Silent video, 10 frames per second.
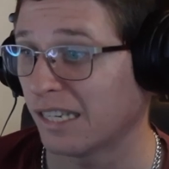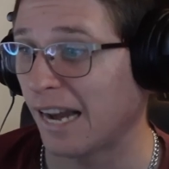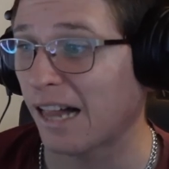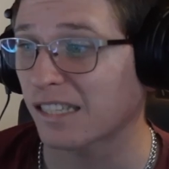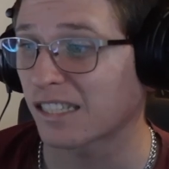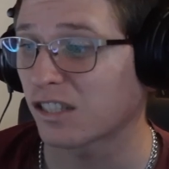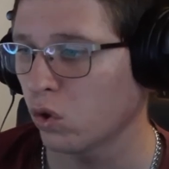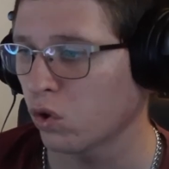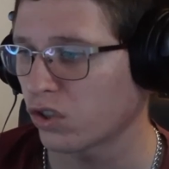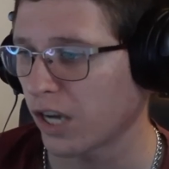Nelson
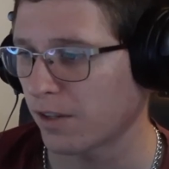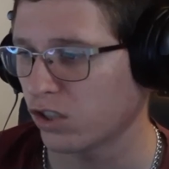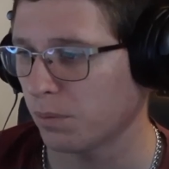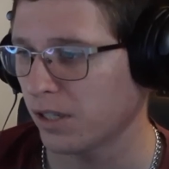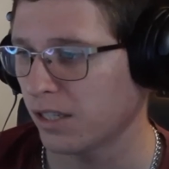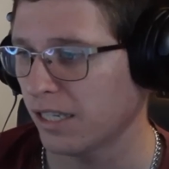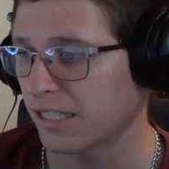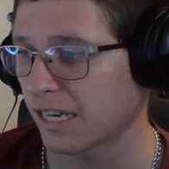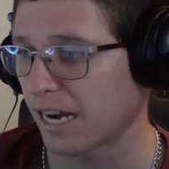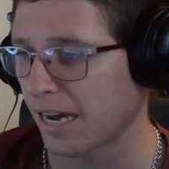took
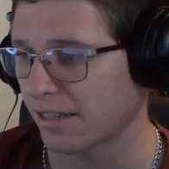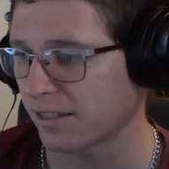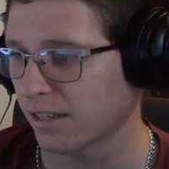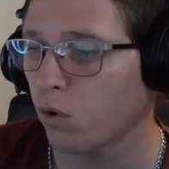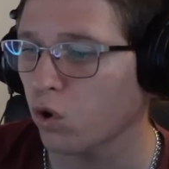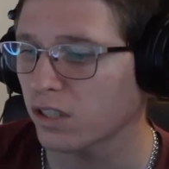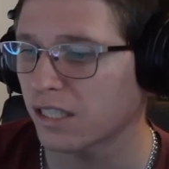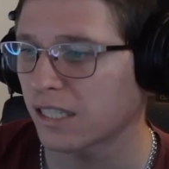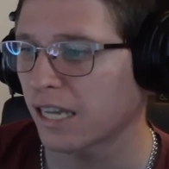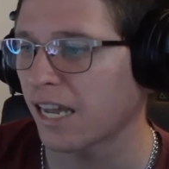ChatGPT's knight, forced
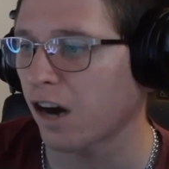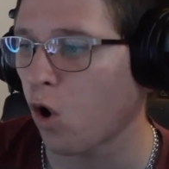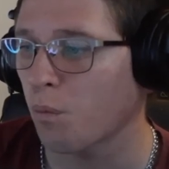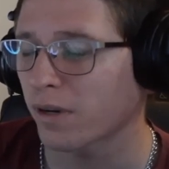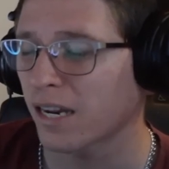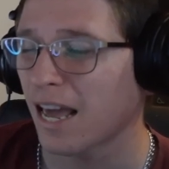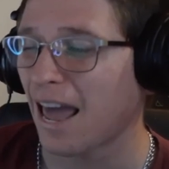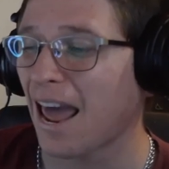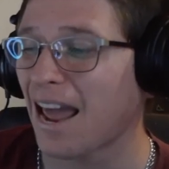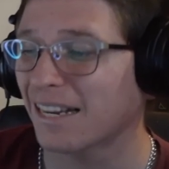his king open
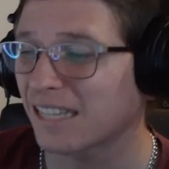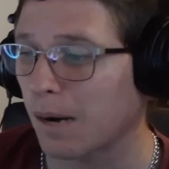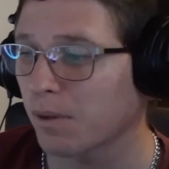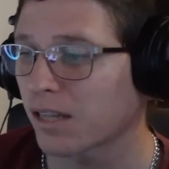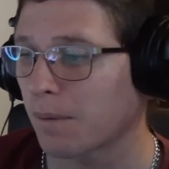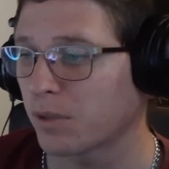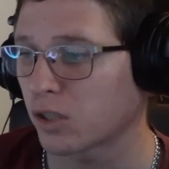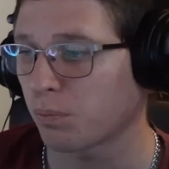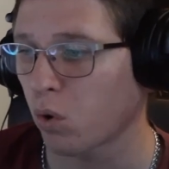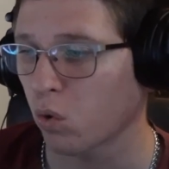and doubled up
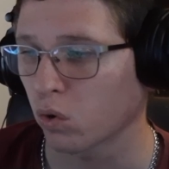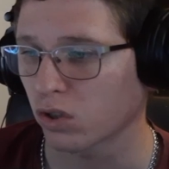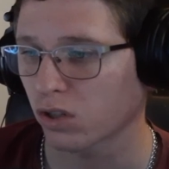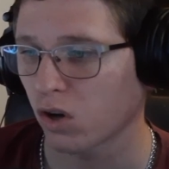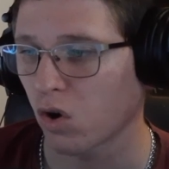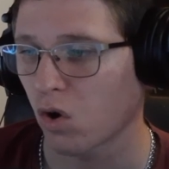his pawns.